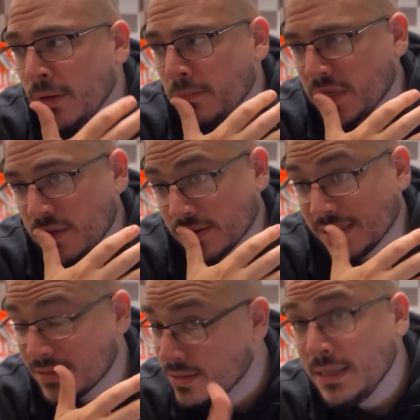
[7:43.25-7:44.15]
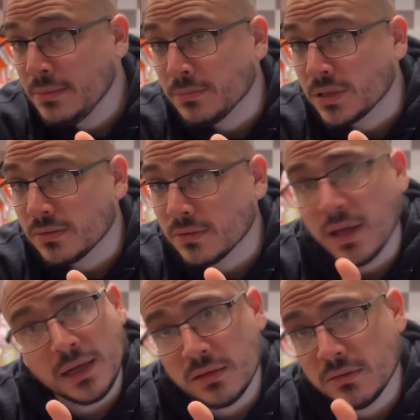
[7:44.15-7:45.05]
Because it seemed
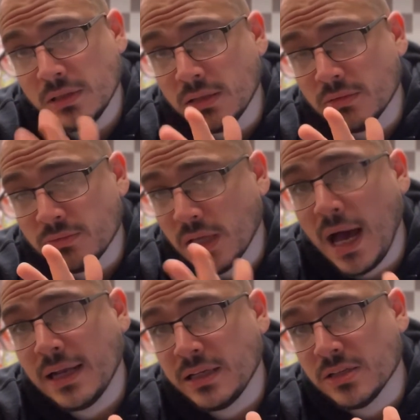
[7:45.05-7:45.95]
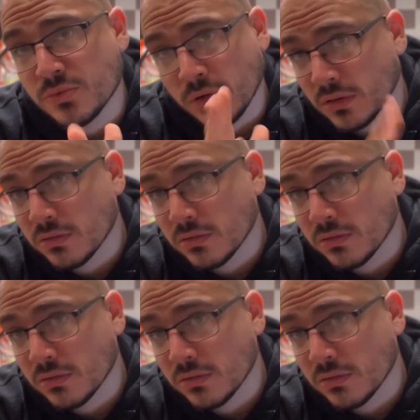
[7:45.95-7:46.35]
like the the ideas were